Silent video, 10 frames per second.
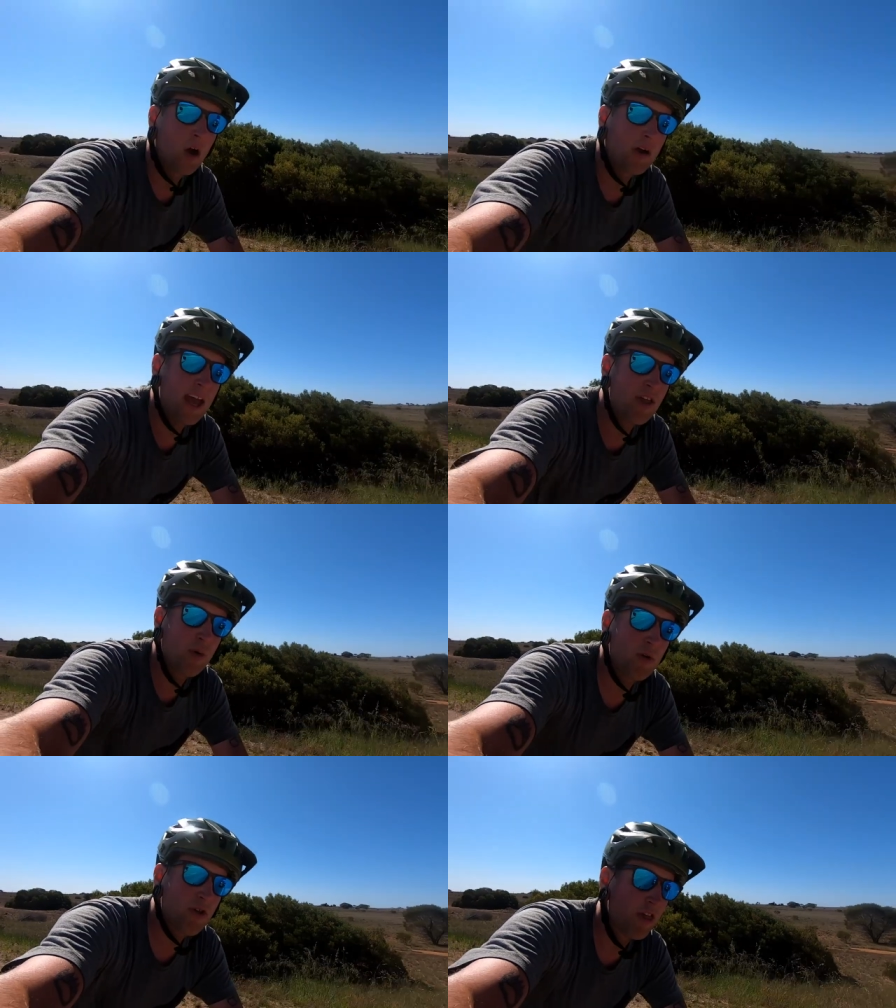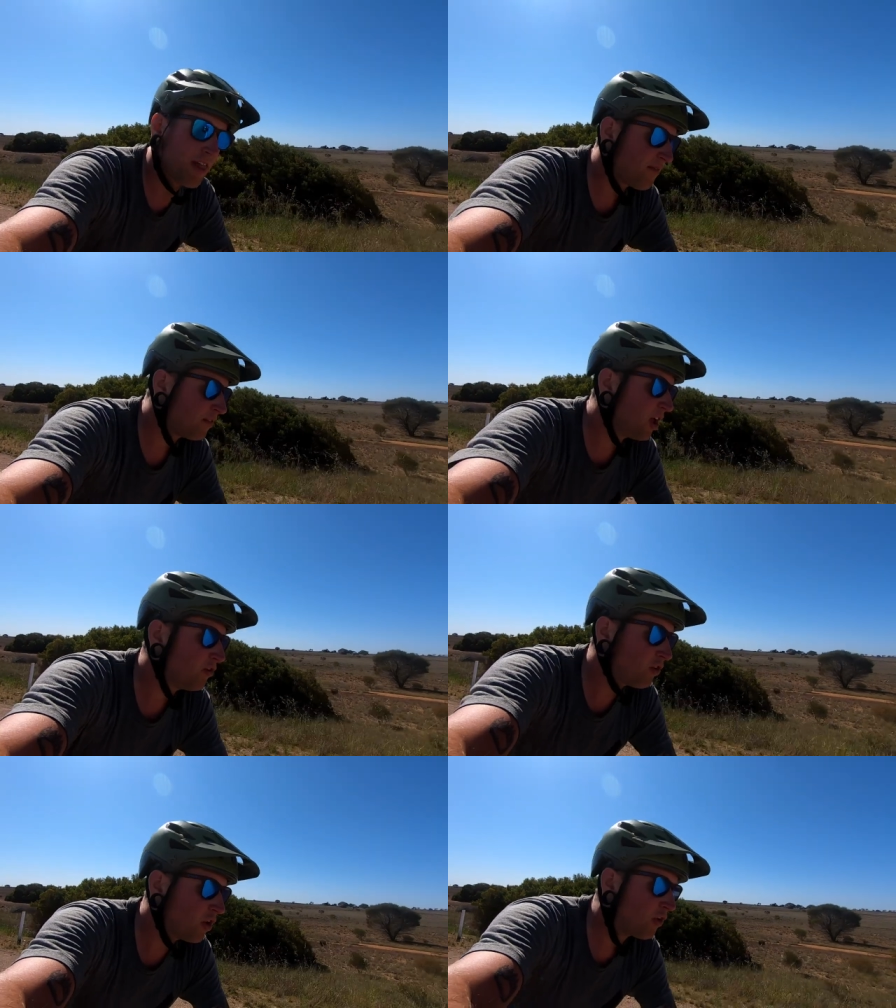Okay, so we just left
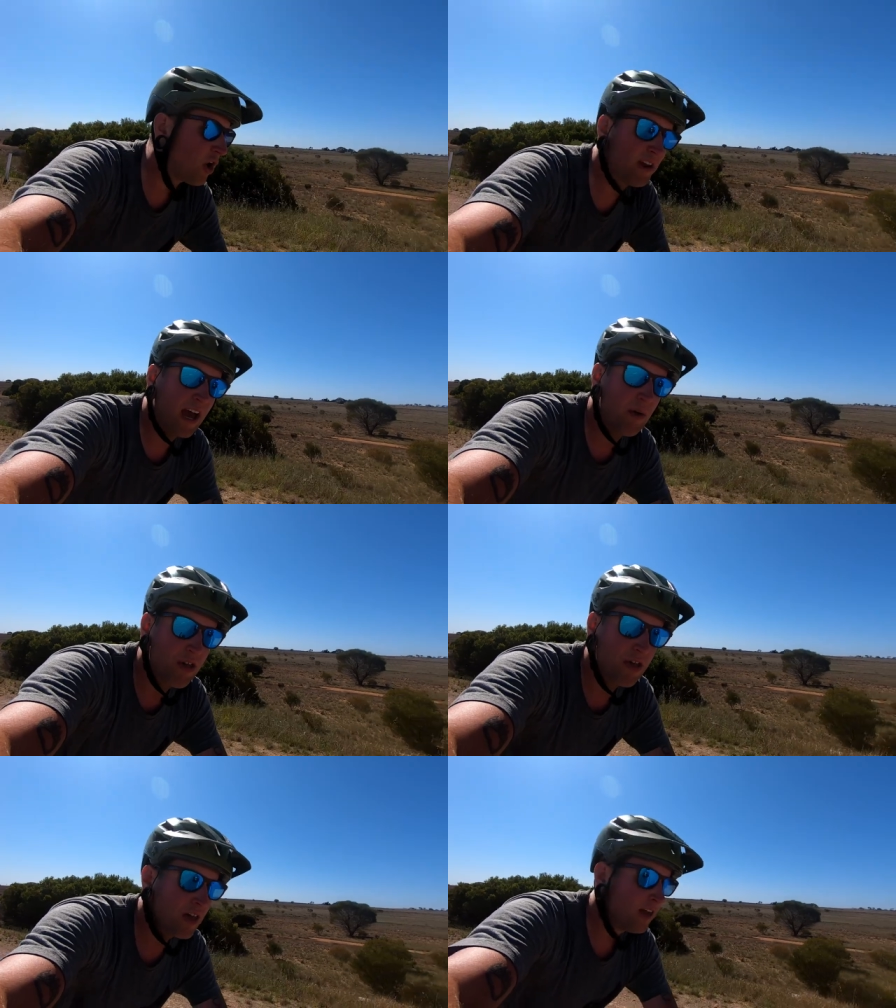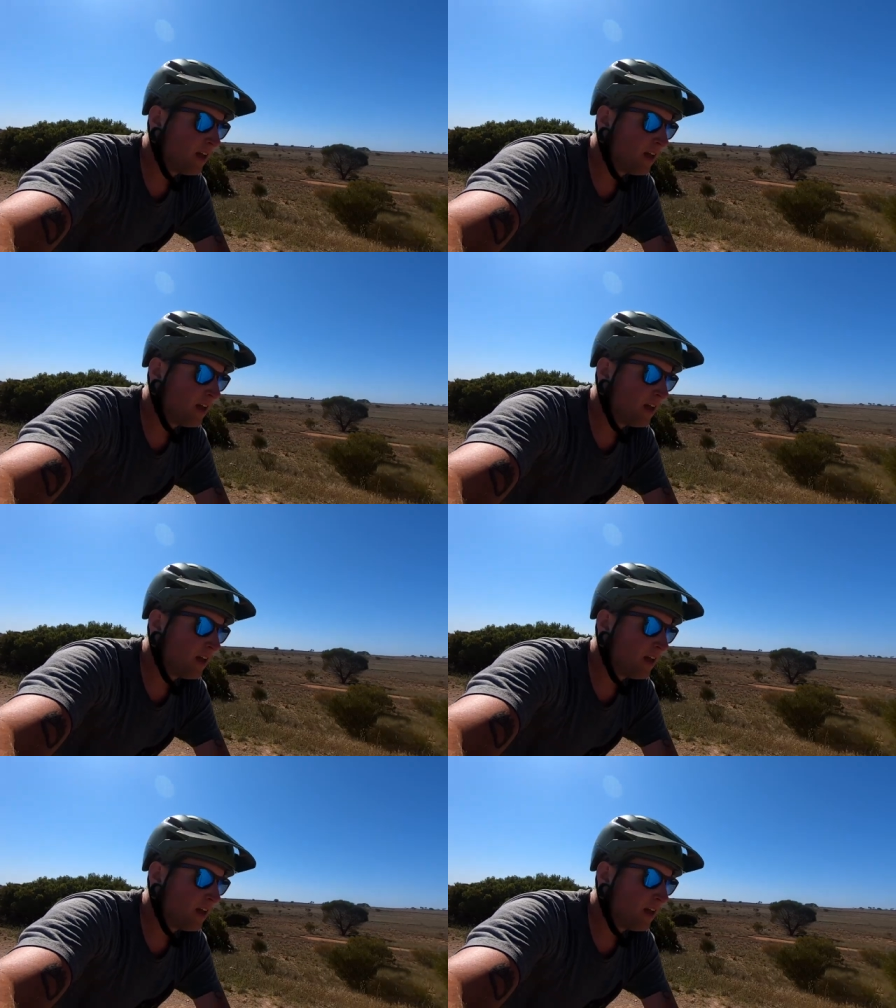Nundru Roadhouse.